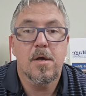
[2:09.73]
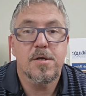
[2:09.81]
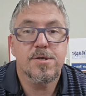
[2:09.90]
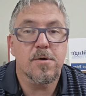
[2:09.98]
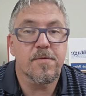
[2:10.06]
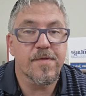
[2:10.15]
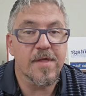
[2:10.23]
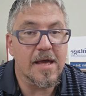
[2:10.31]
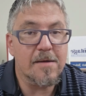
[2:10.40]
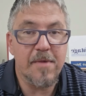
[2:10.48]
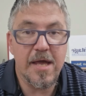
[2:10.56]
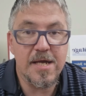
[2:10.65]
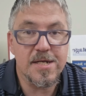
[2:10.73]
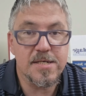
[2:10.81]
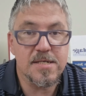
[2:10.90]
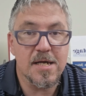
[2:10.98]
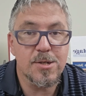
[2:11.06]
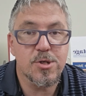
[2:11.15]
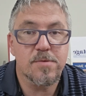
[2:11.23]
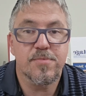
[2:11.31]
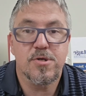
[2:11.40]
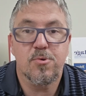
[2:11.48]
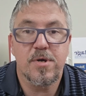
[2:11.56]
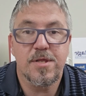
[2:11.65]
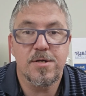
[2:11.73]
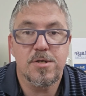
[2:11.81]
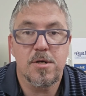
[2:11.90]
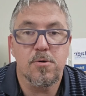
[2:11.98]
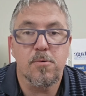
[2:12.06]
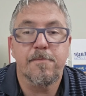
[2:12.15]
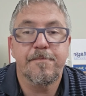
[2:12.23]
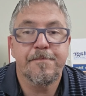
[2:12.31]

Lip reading: So they make a distinction between the two.